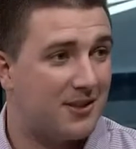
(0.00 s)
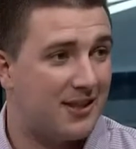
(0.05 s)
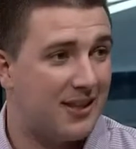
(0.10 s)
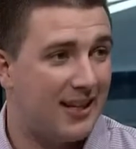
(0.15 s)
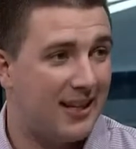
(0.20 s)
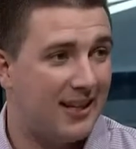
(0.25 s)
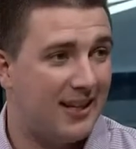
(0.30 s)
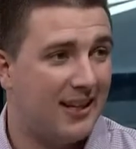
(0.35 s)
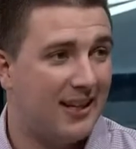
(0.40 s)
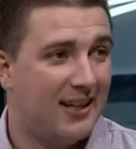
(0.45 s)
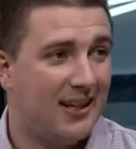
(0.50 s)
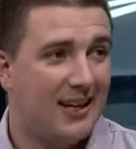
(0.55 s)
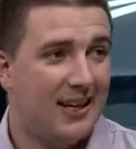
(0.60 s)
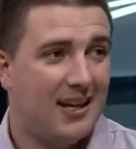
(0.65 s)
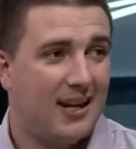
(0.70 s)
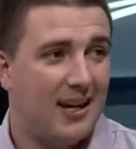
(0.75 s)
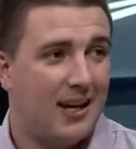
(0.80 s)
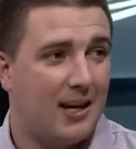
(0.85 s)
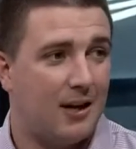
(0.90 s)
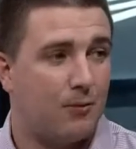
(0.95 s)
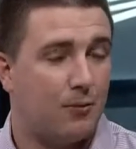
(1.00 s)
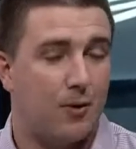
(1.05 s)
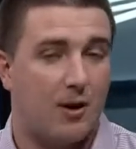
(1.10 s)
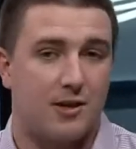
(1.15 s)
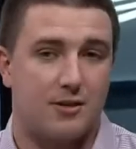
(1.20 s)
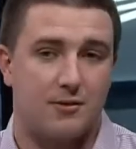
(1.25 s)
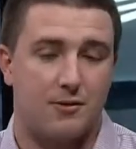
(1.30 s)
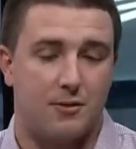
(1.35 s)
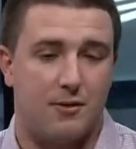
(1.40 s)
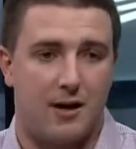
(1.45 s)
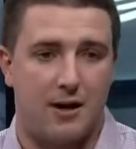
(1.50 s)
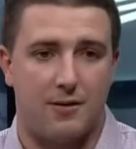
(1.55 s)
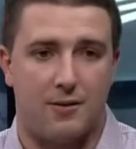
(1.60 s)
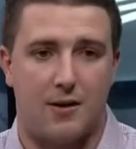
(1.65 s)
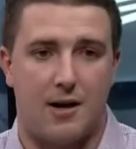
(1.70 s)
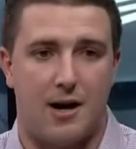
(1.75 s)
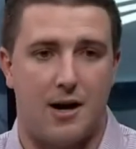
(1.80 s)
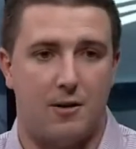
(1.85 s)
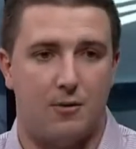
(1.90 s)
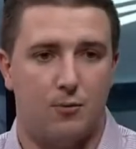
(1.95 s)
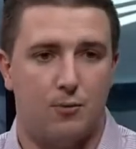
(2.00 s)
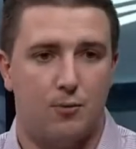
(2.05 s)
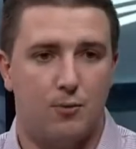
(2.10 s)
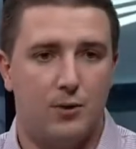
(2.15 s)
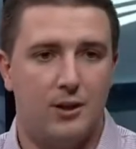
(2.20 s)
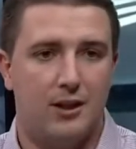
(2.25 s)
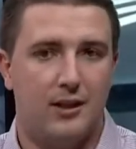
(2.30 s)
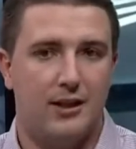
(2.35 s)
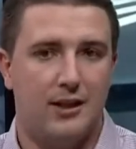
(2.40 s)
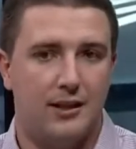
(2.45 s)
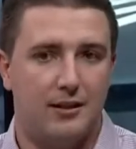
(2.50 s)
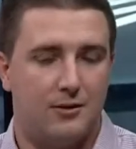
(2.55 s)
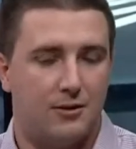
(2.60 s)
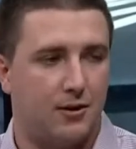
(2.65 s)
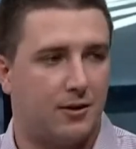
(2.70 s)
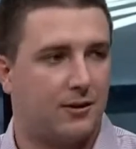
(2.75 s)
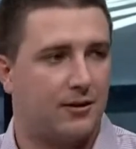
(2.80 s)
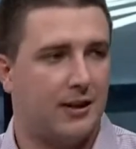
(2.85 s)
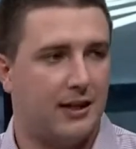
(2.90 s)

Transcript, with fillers: thing. Yes. And Russell, I thought, really took the